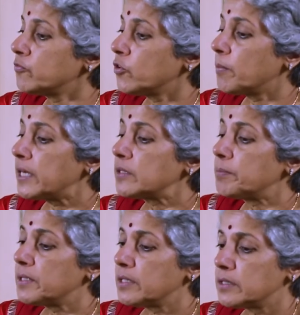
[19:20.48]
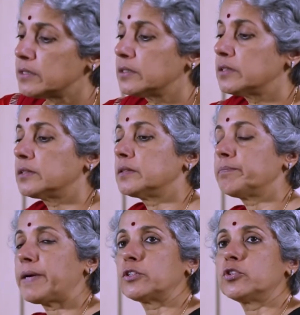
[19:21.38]
for multiple
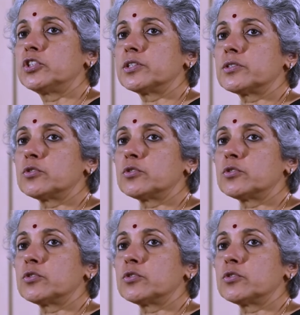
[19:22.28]
pathogens.